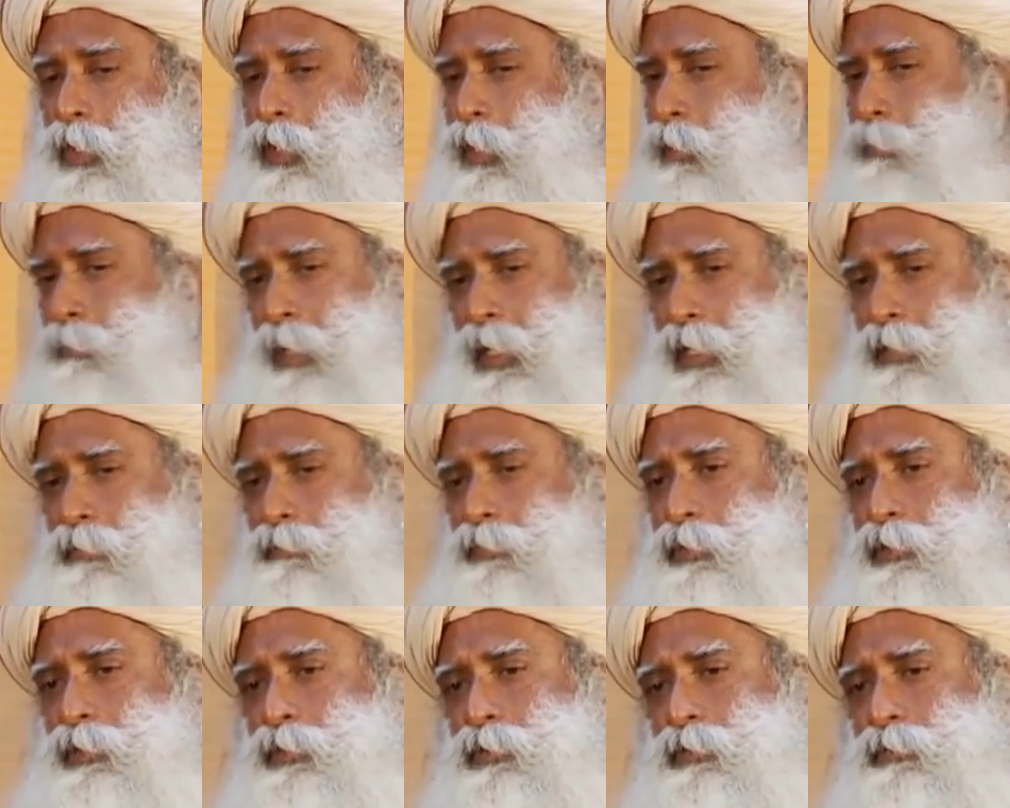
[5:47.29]
and
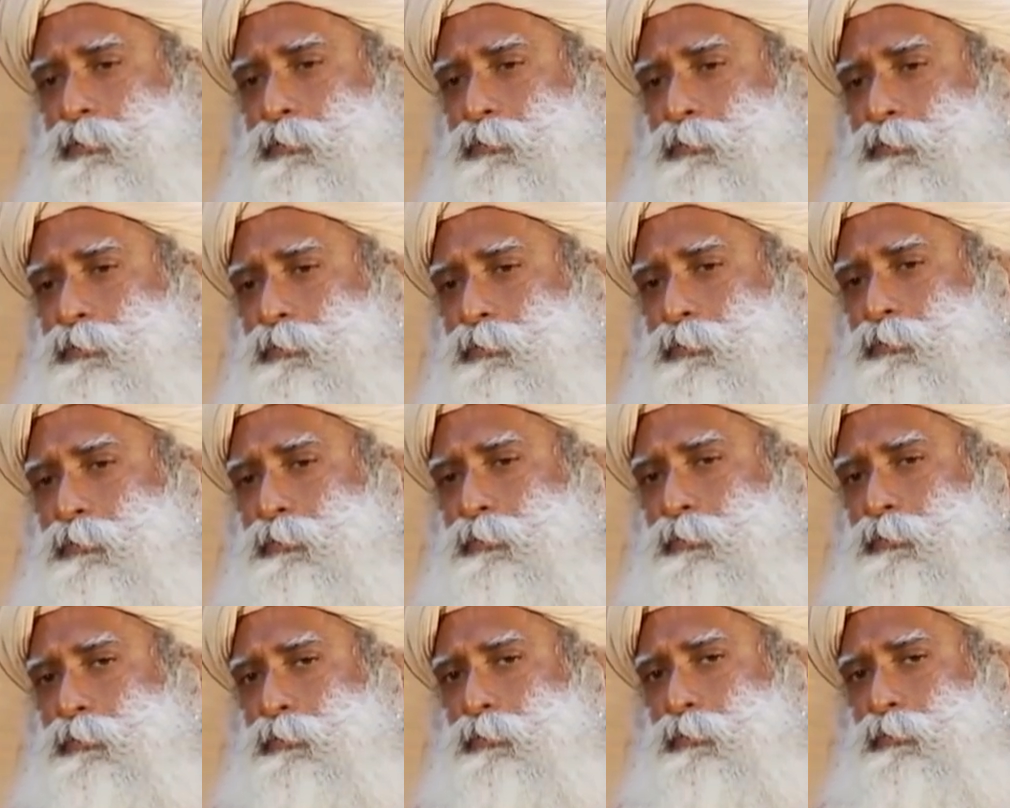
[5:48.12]
backward?
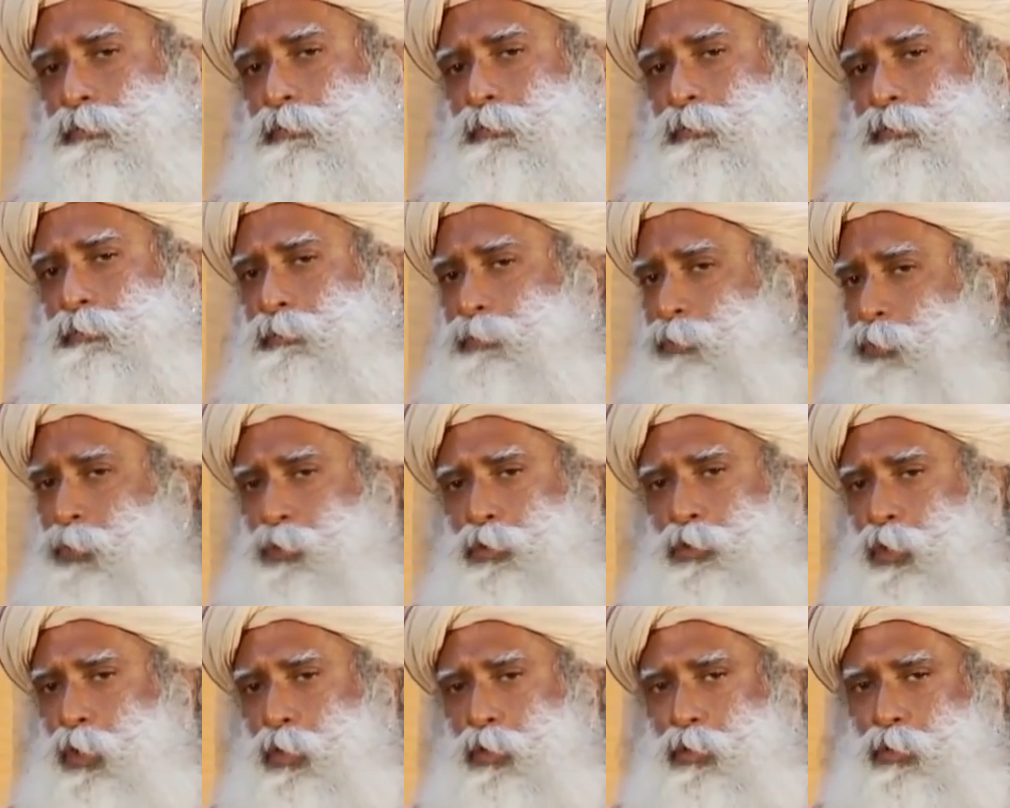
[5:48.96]
You
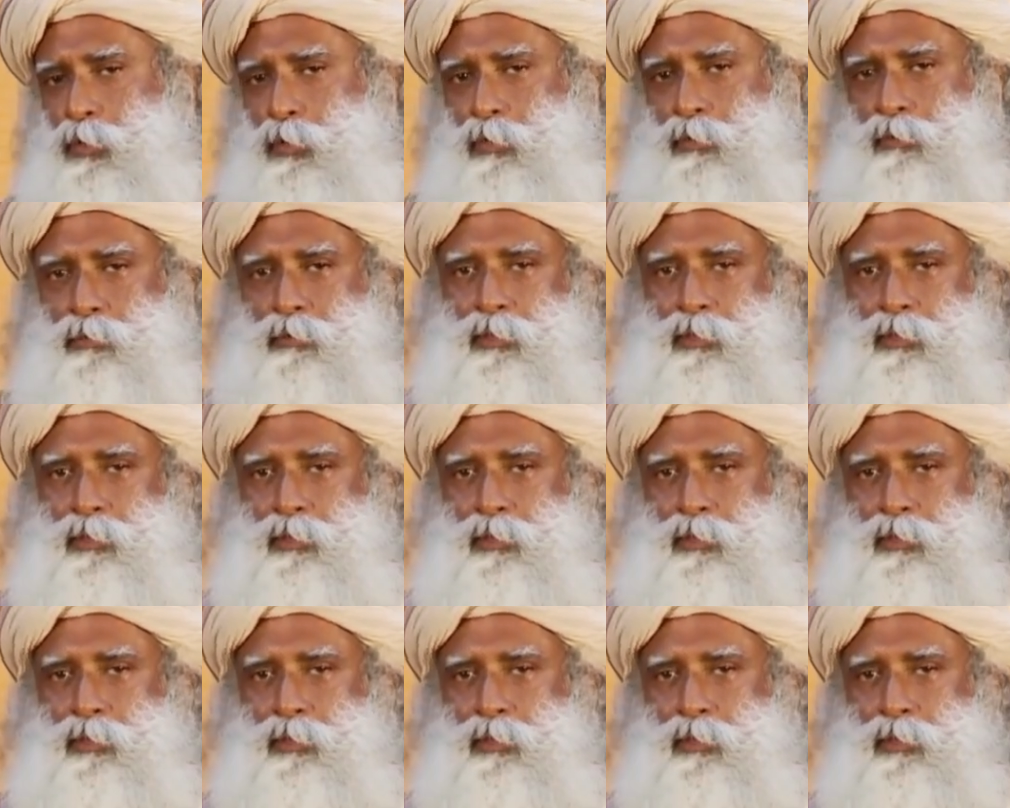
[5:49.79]
do not know.